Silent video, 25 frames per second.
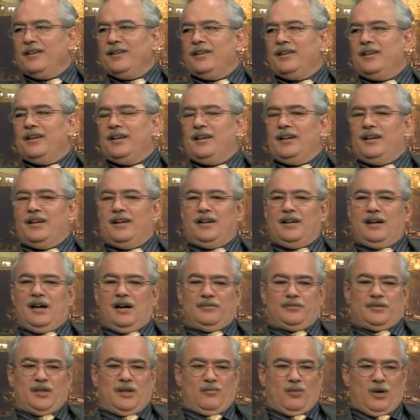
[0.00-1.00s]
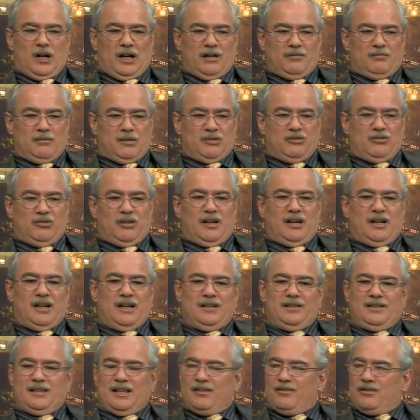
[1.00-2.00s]
After Muhammad
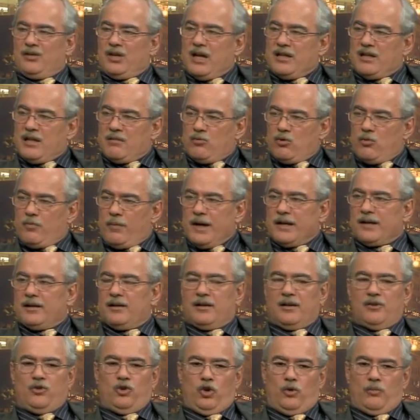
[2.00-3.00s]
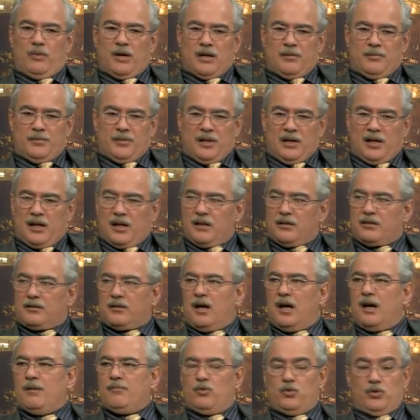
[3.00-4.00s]
died, then we had Abu Bakr and Umar ibn
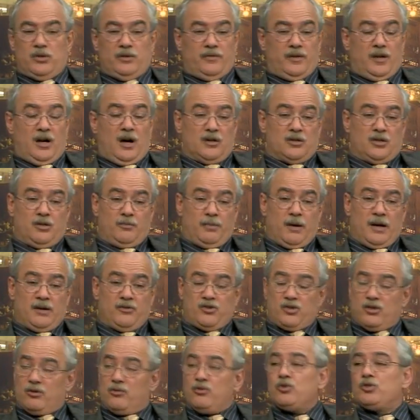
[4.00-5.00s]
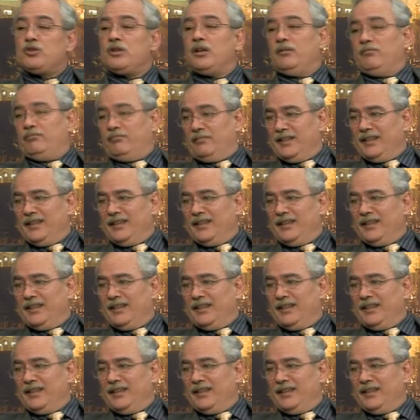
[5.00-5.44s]
al-Khattab, who even occupied Jerusalem.